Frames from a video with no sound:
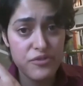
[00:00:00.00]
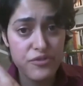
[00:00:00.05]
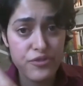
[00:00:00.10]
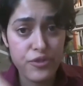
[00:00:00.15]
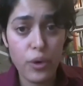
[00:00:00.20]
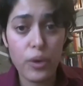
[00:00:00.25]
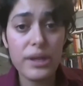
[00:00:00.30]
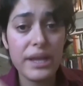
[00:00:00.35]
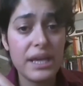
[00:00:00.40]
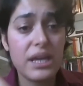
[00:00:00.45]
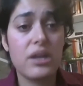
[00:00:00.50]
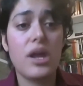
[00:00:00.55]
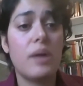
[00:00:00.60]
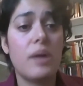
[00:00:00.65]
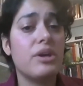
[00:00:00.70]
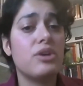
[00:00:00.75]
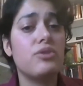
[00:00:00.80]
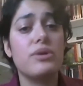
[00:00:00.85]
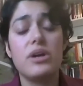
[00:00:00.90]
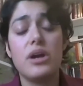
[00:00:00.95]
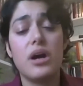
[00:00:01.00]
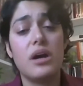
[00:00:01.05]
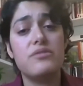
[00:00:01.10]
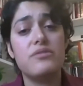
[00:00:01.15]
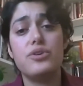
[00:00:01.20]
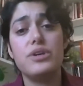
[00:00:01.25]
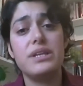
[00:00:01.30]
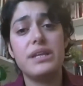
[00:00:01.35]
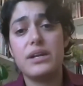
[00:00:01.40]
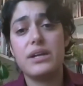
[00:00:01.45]
full economic
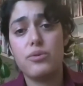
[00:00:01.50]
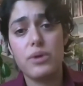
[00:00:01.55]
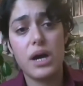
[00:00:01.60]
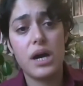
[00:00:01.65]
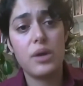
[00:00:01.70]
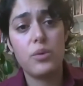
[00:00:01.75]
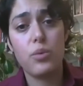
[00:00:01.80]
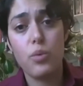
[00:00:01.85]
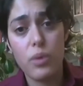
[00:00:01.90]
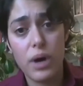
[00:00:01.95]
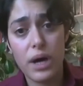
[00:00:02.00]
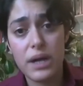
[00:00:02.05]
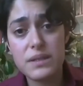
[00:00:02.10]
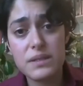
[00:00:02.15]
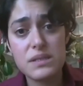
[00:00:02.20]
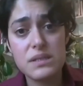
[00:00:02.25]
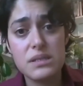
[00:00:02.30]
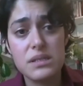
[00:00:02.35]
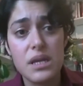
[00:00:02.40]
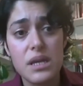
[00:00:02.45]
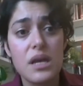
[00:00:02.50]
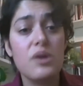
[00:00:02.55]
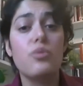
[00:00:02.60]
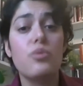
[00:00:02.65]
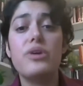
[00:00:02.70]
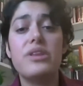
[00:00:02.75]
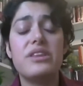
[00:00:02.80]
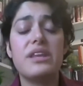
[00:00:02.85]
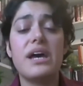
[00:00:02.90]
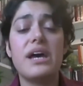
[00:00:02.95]
recovery that Iran wants
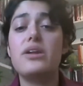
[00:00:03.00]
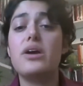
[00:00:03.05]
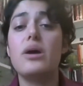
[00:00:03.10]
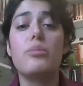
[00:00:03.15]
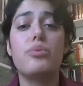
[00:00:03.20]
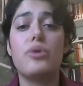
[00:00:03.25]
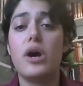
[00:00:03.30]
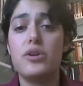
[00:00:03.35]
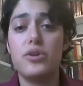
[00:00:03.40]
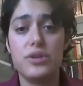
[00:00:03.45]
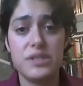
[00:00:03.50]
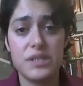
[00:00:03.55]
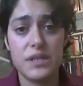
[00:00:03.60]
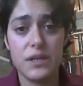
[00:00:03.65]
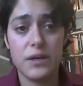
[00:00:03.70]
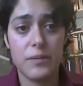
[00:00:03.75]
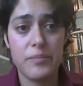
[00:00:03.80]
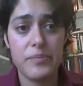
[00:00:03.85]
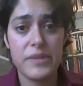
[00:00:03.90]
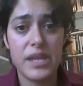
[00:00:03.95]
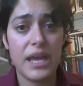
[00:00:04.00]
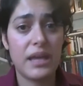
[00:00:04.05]
without a broader deal.